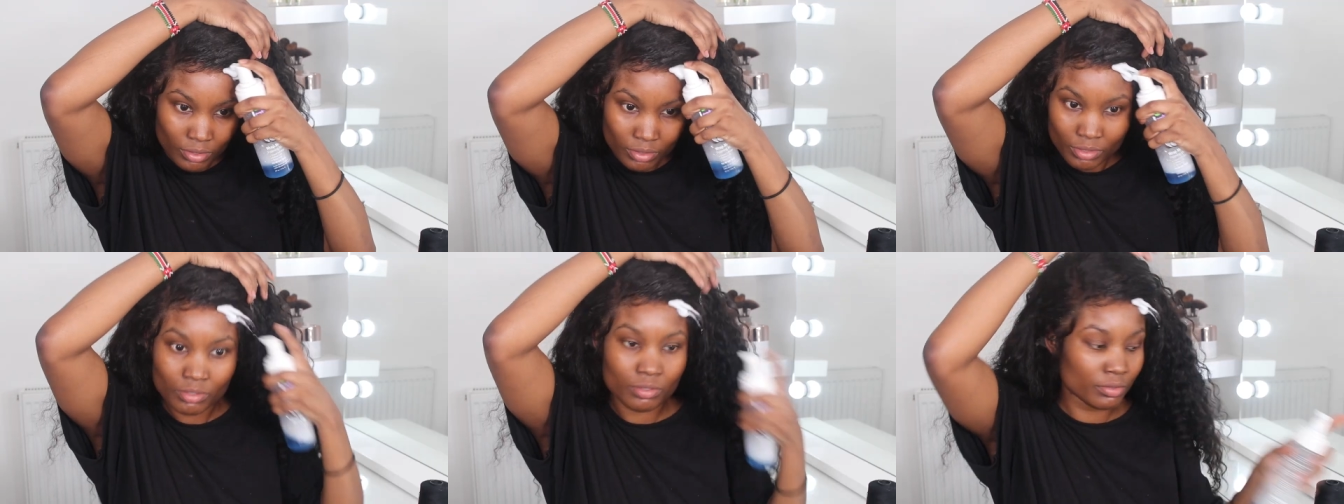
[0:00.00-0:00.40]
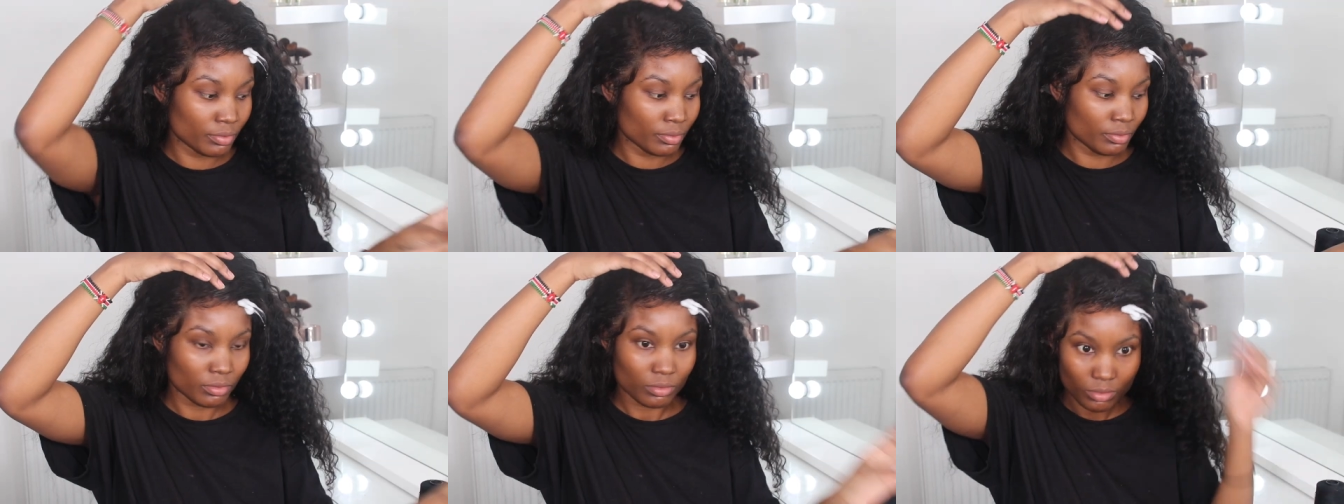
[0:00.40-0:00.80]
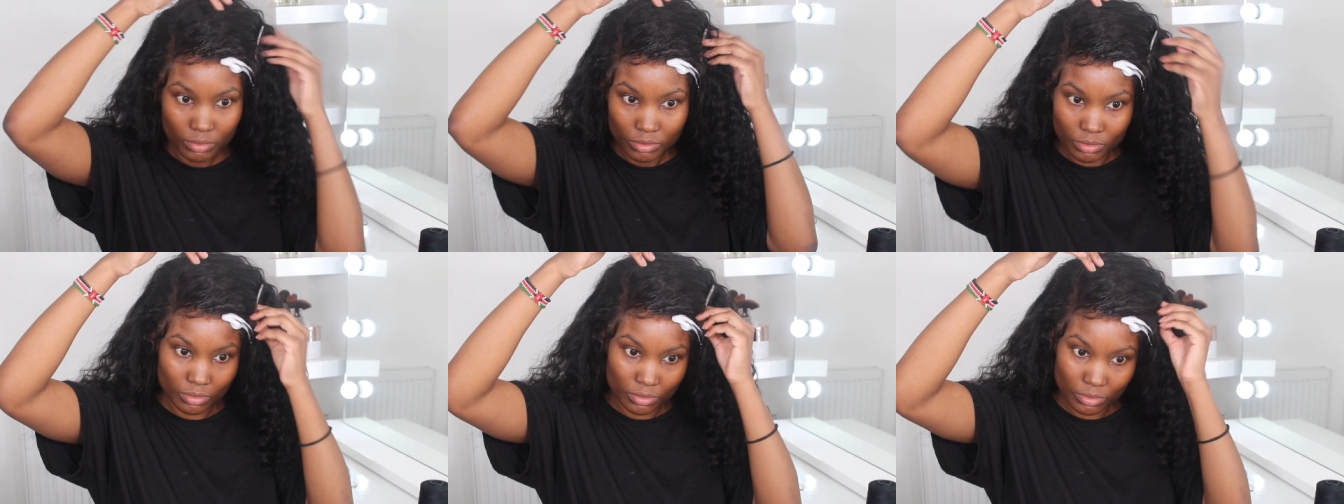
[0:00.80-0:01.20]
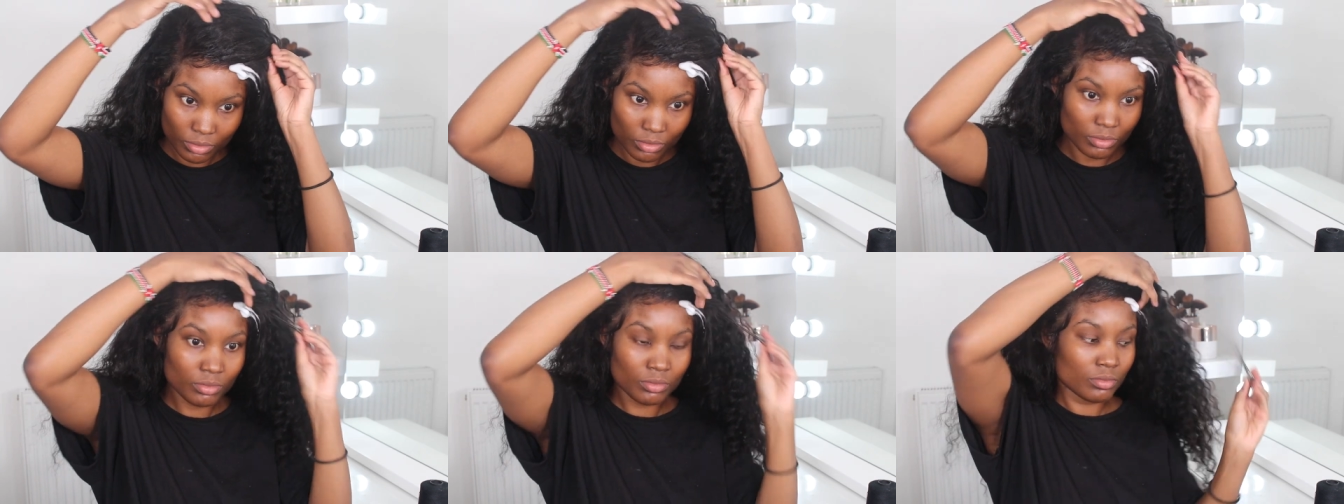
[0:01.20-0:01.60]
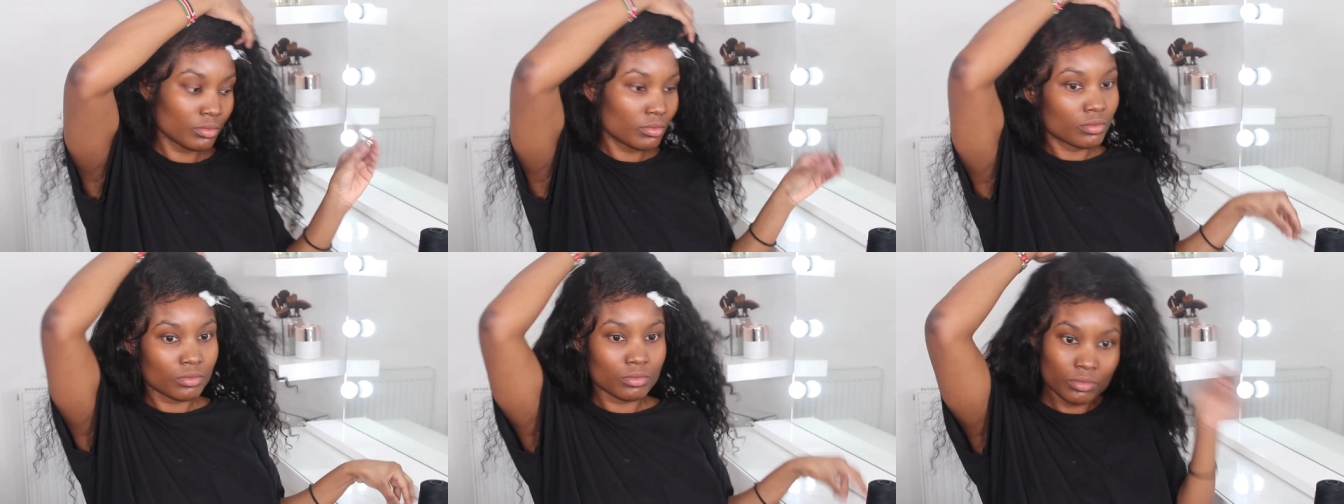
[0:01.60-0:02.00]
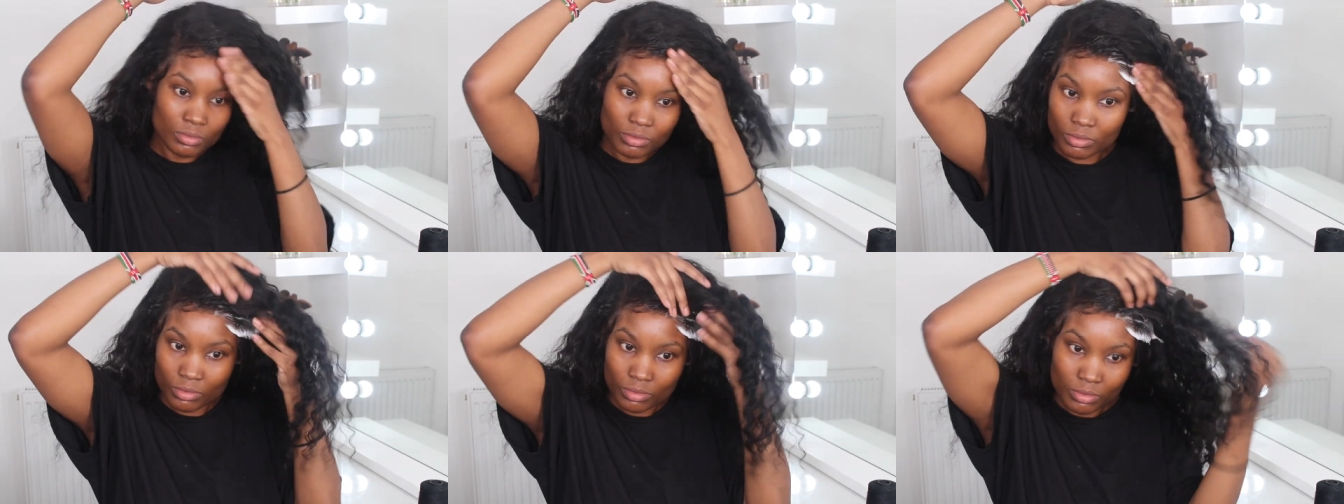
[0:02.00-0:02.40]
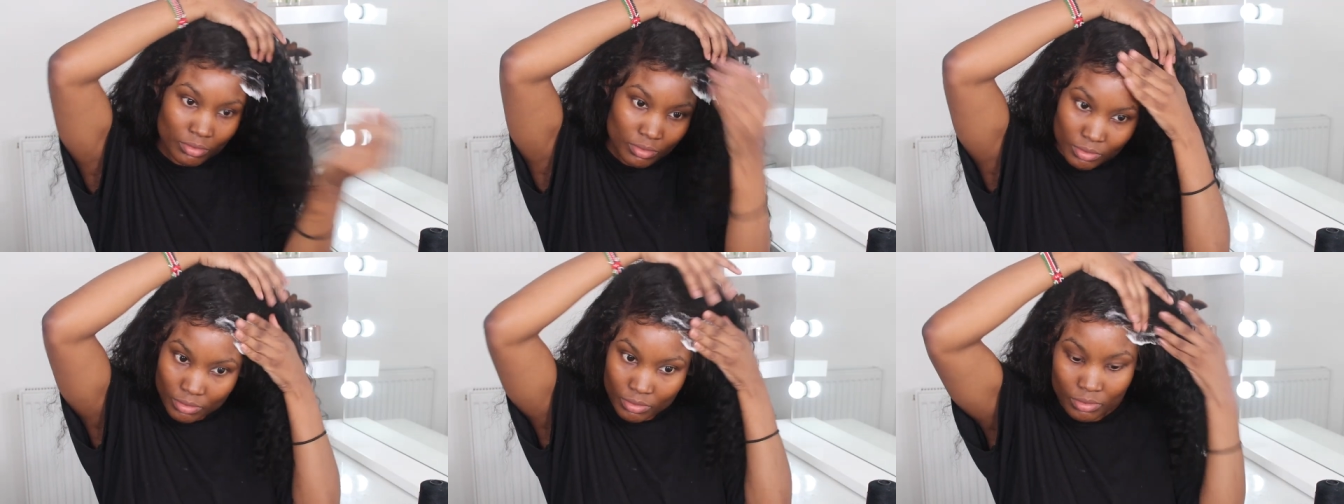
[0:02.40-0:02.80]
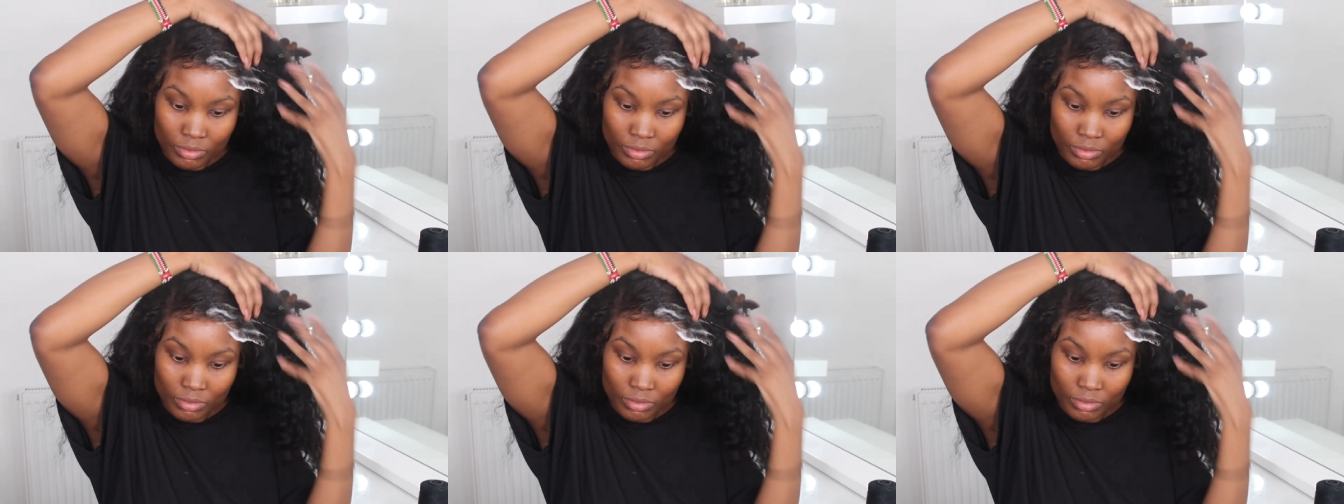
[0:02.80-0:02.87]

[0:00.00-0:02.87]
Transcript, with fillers: it any more than I'm showing you guys.